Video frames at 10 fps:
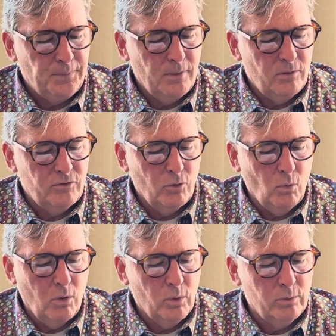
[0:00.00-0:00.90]
So
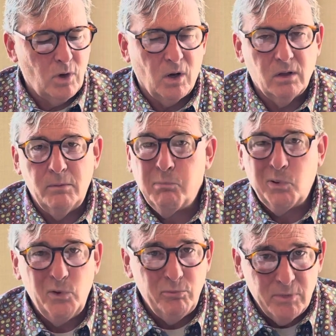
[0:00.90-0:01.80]
what we would call
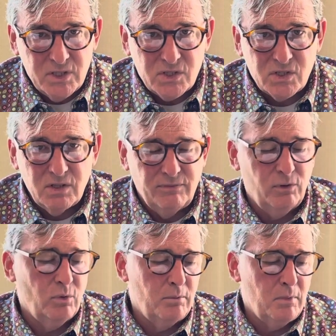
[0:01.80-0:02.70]
improvements, if you
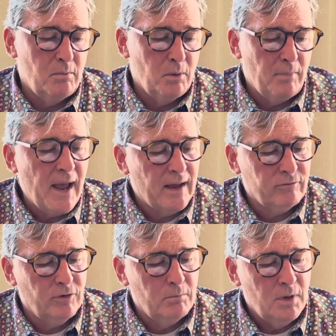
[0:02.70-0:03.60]
remember back
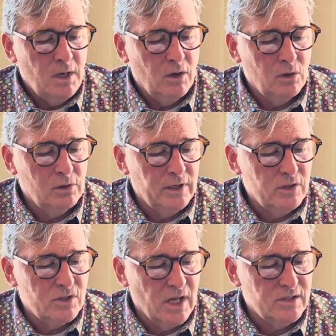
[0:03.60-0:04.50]
from earlier
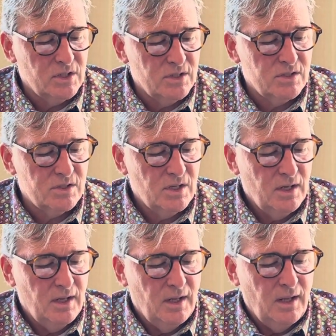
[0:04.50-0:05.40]
sessions.
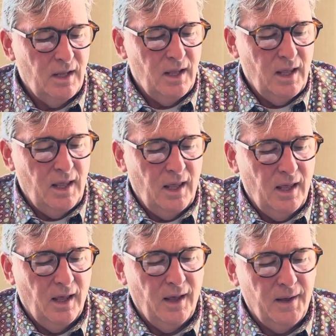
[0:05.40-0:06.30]

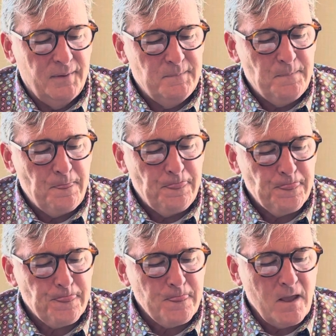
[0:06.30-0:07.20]

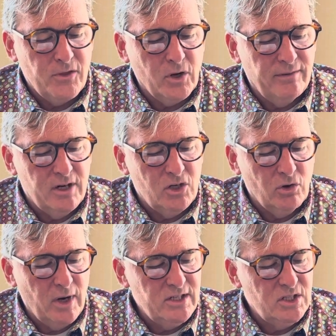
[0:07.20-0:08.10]
They're given a
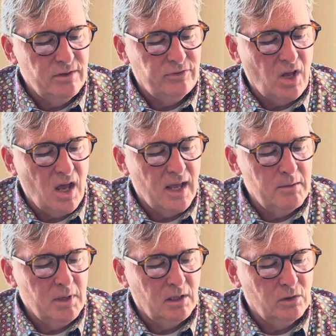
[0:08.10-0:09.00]
duration of
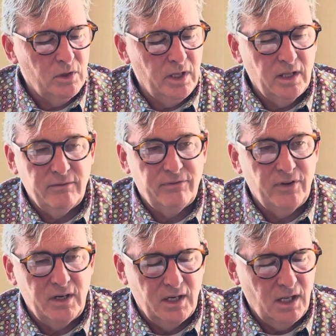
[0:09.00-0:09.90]
time, including
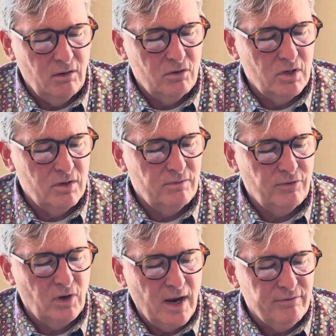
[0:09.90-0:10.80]
infinity to
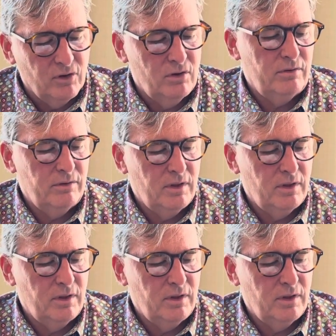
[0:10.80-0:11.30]
forever.